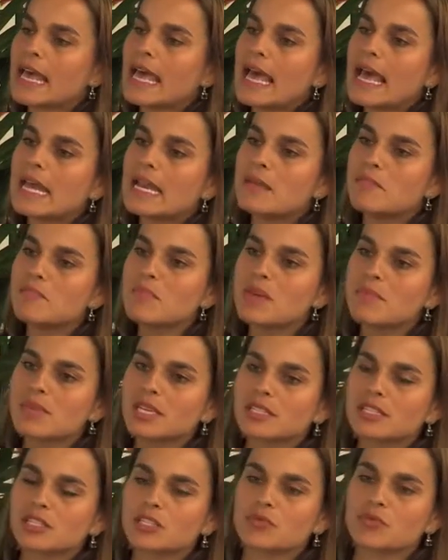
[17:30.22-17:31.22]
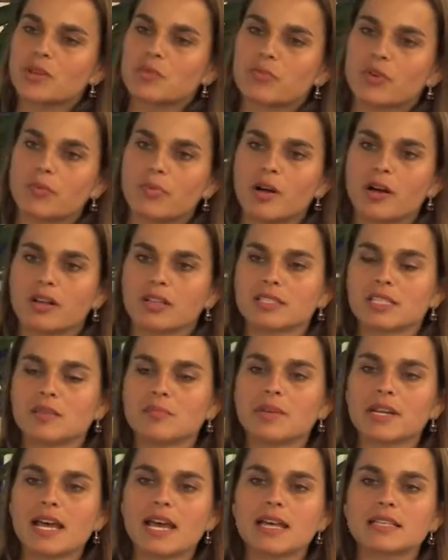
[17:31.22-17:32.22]
And it mimics cerebral palsy,
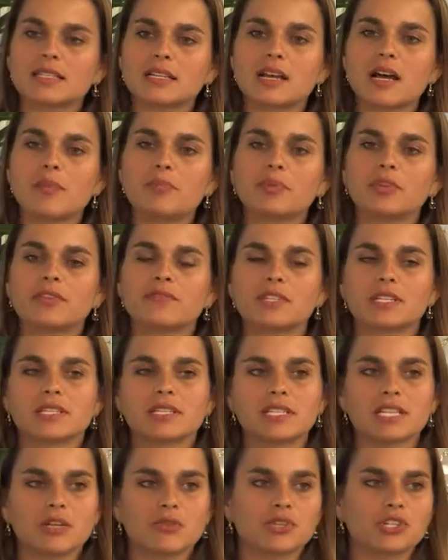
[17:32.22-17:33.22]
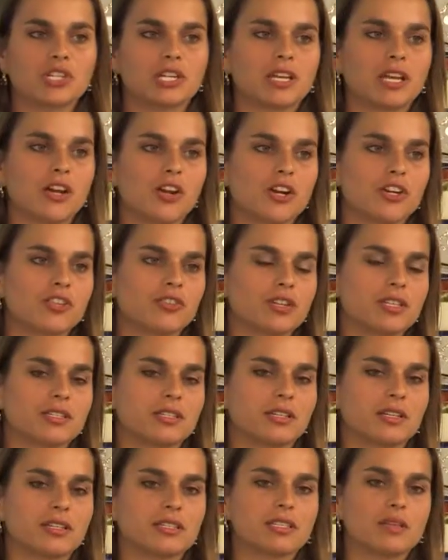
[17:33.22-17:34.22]
but it has a couple of distinguishing
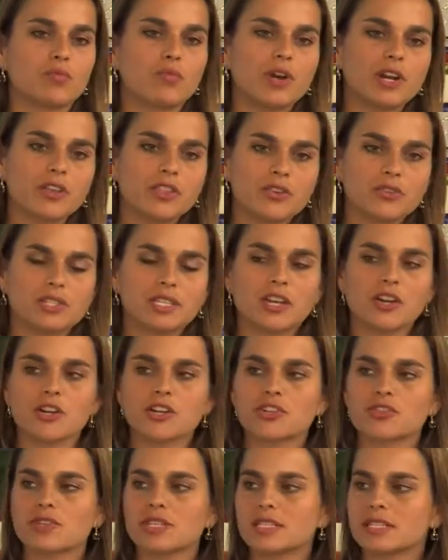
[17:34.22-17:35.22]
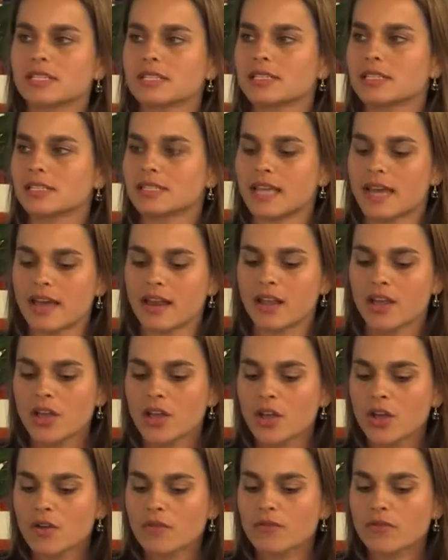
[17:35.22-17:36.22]
characteristics. And one of those characteristics is that
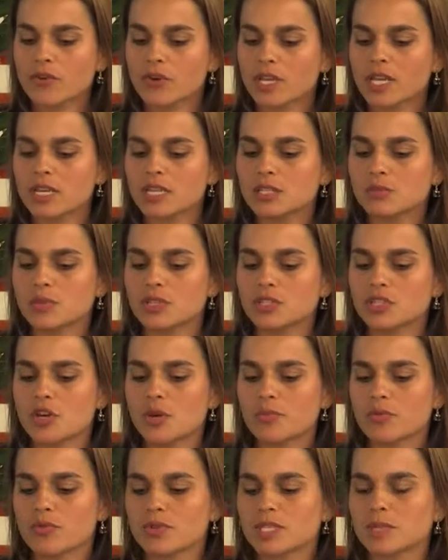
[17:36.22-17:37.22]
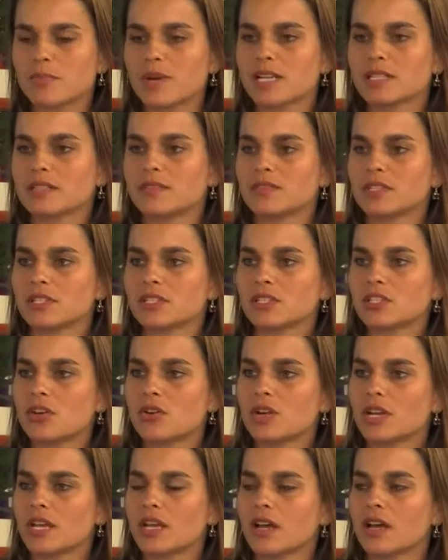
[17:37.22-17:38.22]
for kids with DOPA responsive
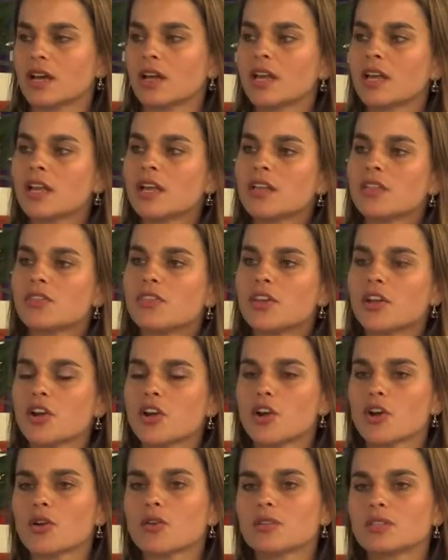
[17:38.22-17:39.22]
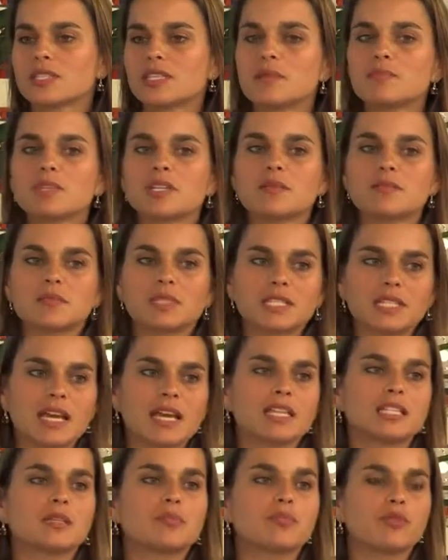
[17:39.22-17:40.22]
dystonia, their symptoms
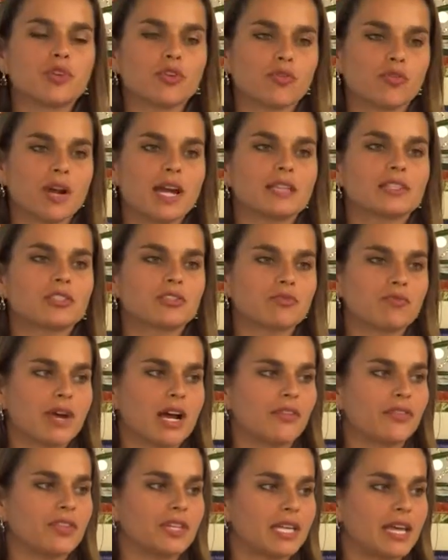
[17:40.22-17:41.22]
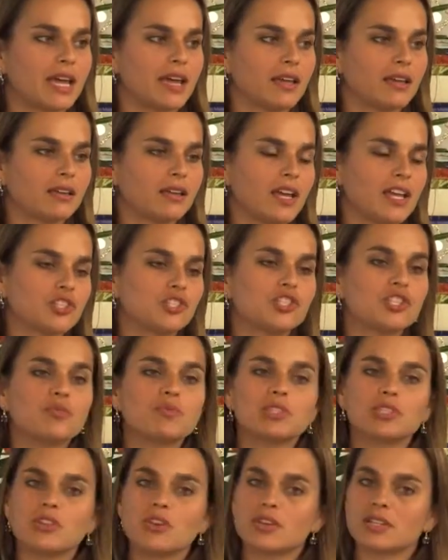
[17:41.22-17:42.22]
tend to progress throughout the day. And she
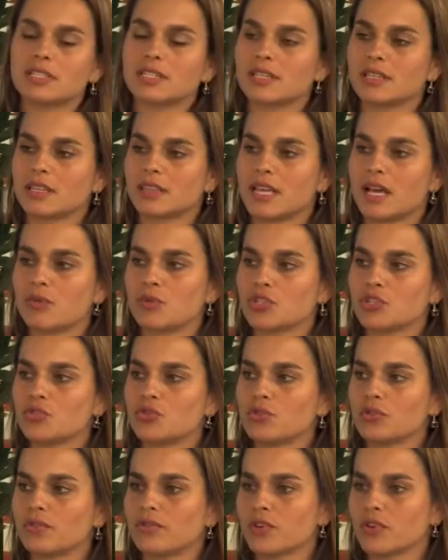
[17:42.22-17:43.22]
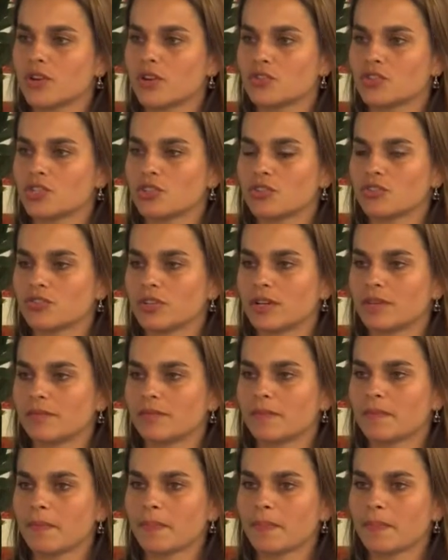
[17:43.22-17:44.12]
was noticing that that was true of her own children.